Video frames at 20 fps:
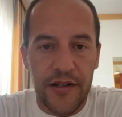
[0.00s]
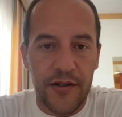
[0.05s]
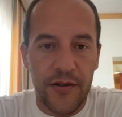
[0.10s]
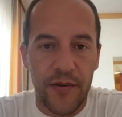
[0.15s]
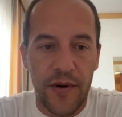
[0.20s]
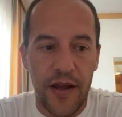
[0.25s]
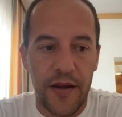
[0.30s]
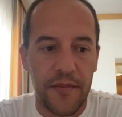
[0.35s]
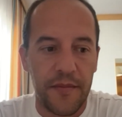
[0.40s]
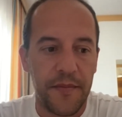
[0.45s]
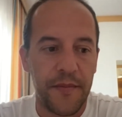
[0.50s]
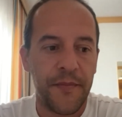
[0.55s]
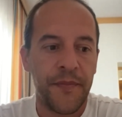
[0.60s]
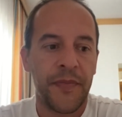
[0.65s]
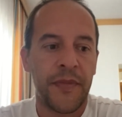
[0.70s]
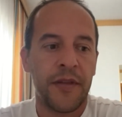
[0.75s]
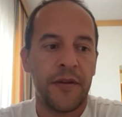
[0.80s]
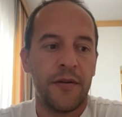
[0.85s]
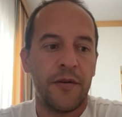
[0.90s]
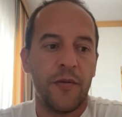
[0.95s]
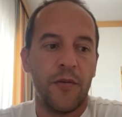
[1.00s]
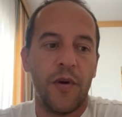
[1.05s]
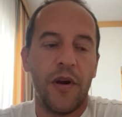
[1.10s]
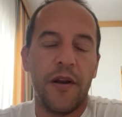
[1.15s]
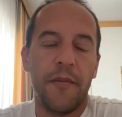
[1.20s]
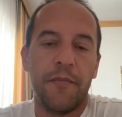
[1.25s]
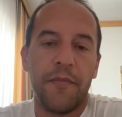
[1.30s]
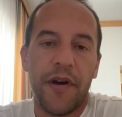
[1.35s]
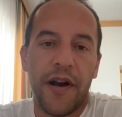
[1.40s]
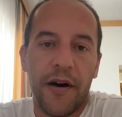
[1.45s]
So I am
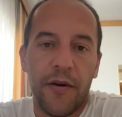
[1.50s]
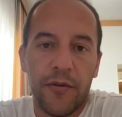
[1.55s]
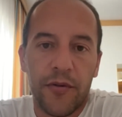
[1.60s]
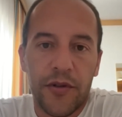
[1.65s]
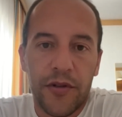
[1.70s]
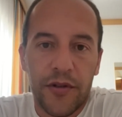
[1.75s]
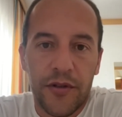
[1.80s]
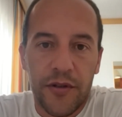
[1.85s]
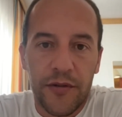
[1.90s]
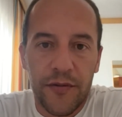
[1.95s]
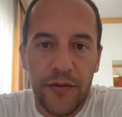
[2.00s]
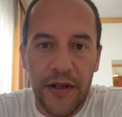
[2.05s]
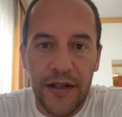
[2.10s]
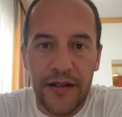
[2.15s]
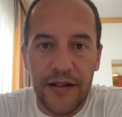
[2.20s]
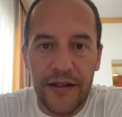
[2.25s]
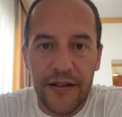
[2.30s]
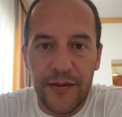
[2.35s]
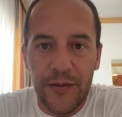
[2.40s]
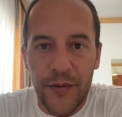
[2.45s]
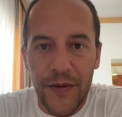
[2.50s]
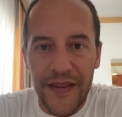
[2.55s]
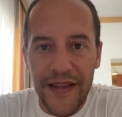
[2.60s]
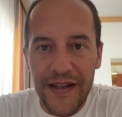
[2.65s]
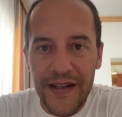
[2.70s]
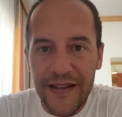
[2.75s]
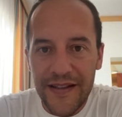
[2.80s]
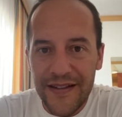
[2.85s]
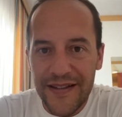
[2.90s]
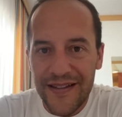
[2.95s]
really proud of what we
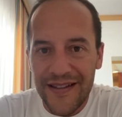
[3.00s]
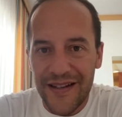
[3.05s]
did.